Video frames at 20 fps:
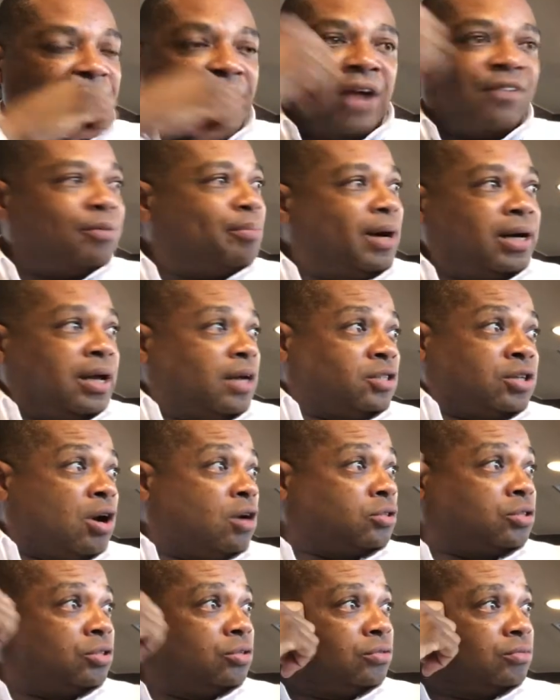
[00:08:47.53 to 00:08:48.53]
Everybody I,
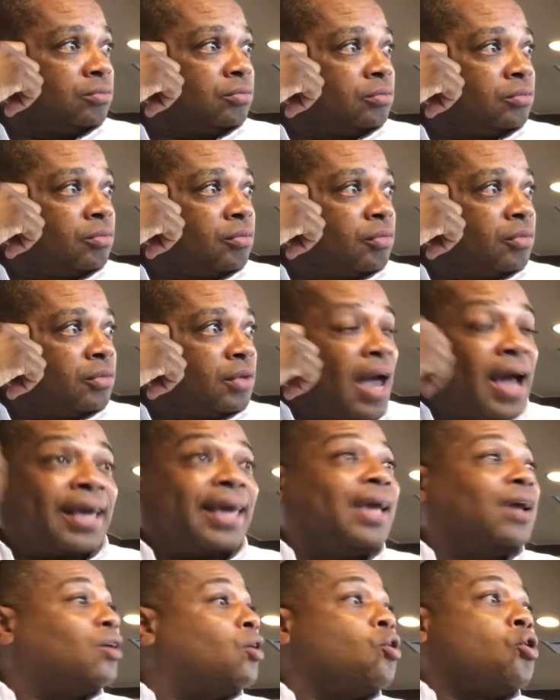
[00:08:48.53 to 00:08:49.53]
talk to, I
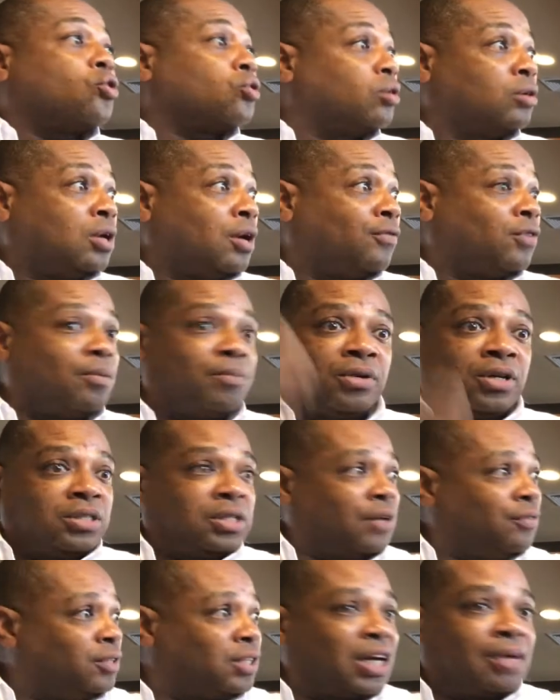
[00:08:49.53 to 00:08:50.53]
can't order enough of them
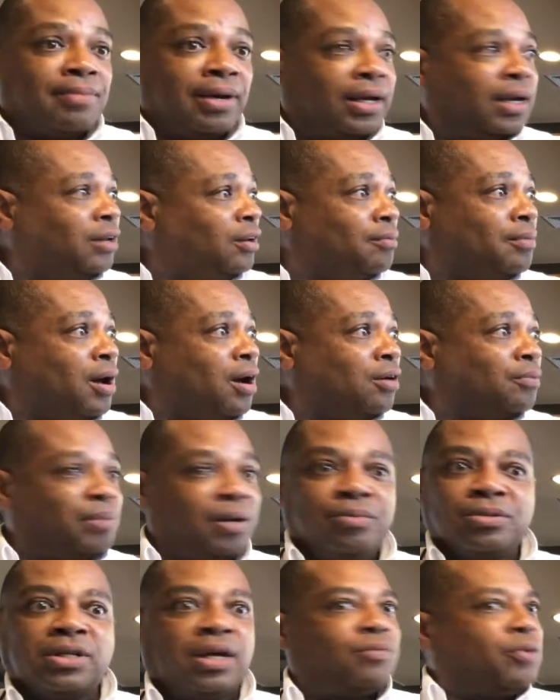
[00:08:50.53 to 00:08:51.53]
because every time I get them out,
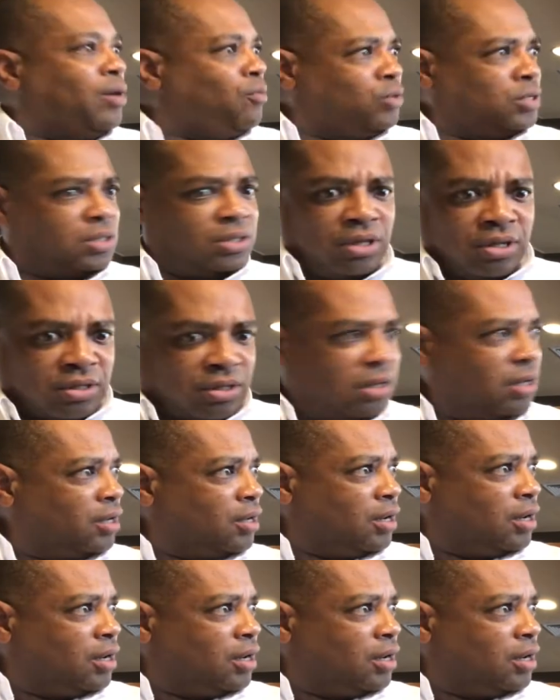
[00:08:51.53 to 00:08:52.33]
people say, "Wait, what's this?"